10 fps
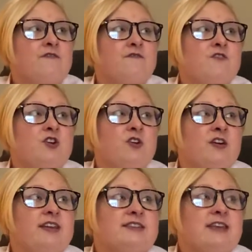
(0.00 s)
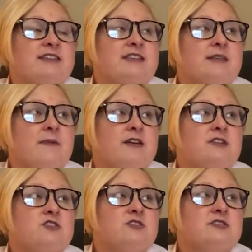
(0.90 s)
Fury said
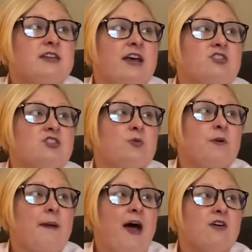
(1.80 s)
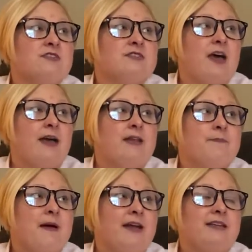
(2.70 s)
to a mouse that he
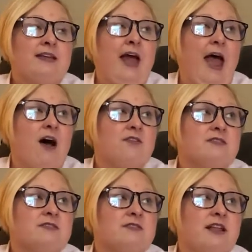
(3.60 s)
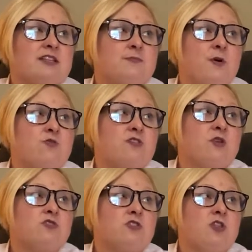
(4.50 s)
met in a house, let us both
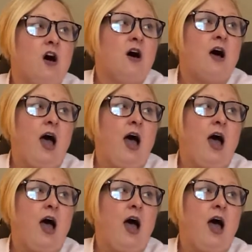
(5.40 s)
go to law,